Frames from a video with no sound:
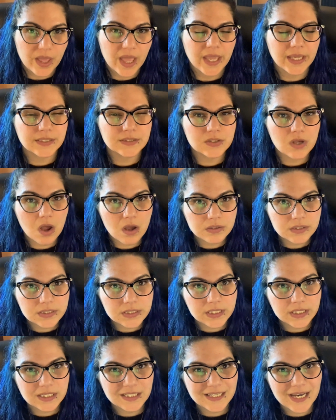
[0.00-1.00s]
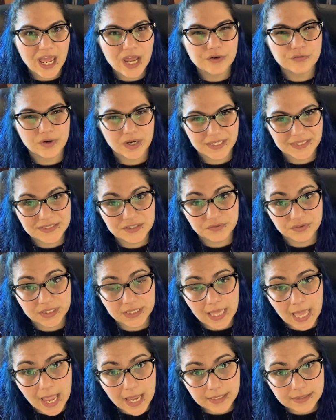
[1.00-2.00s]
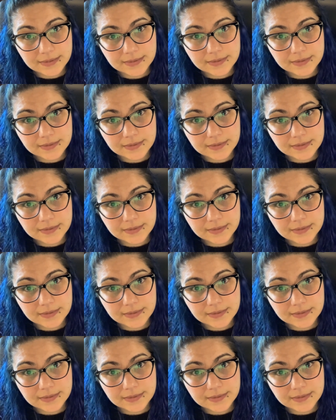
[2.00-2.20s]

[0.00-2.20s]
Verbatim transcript: exhausted and ready to relax.